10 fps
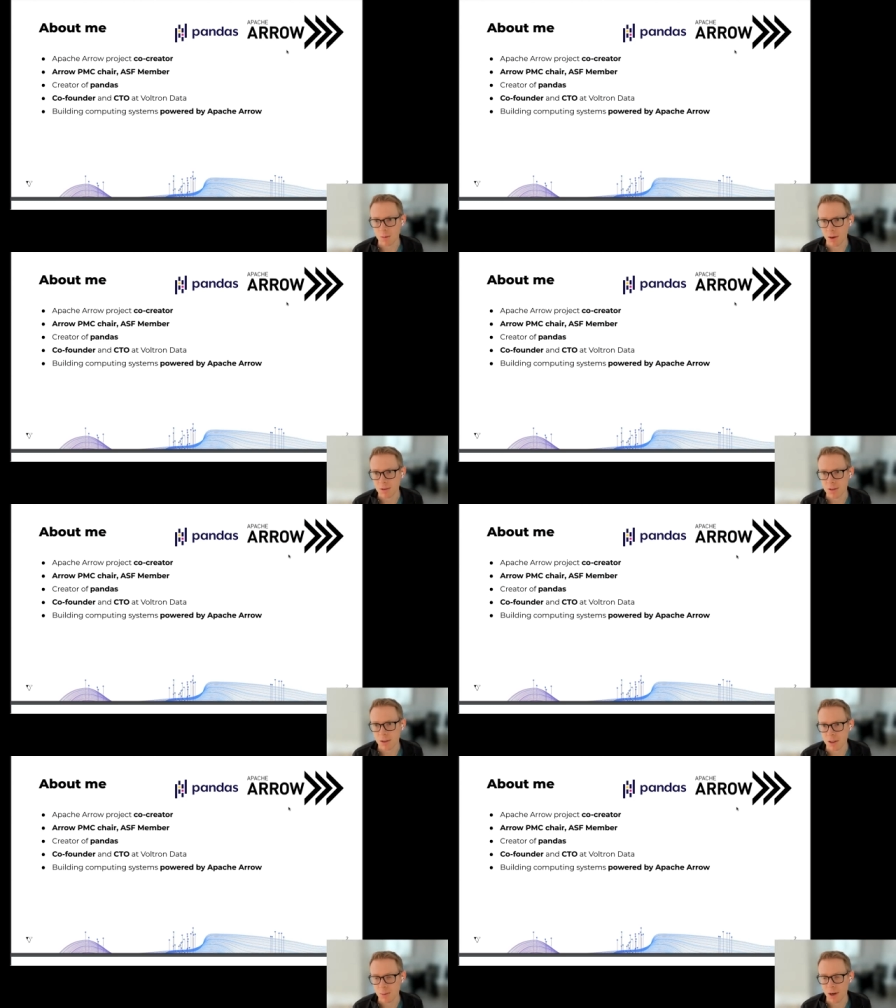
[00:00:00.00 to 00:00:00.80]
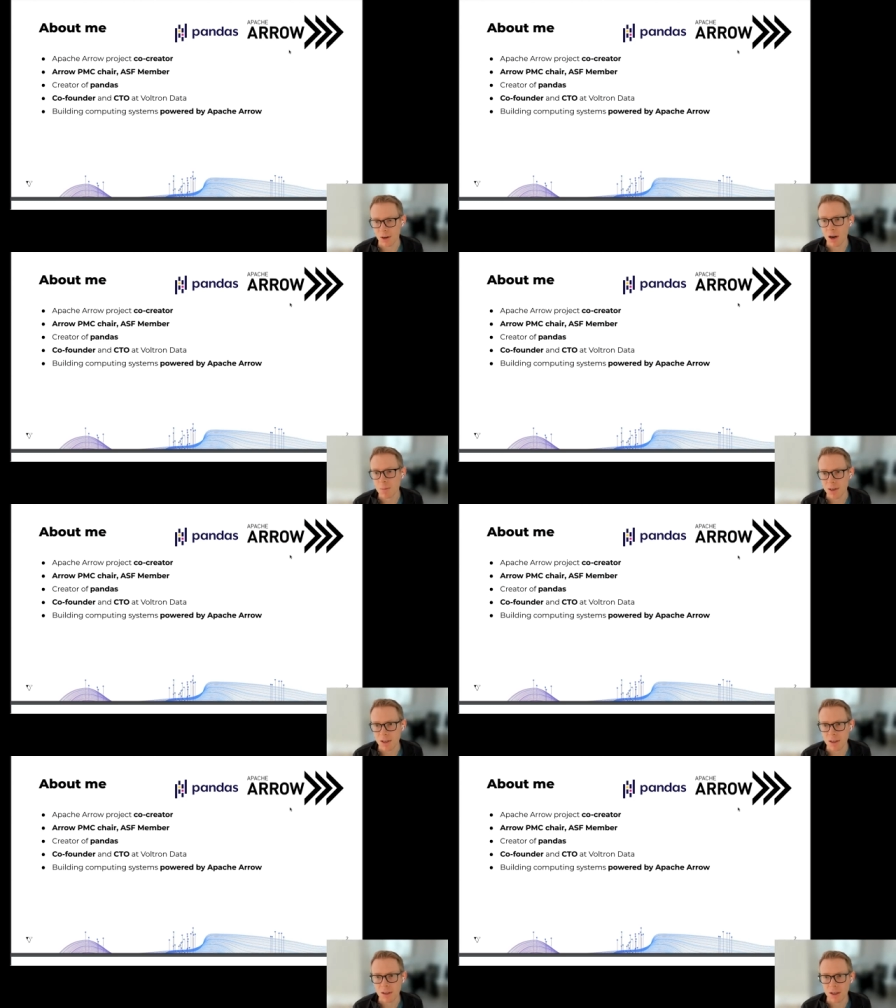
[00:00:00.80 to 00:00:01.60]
about uh, about our company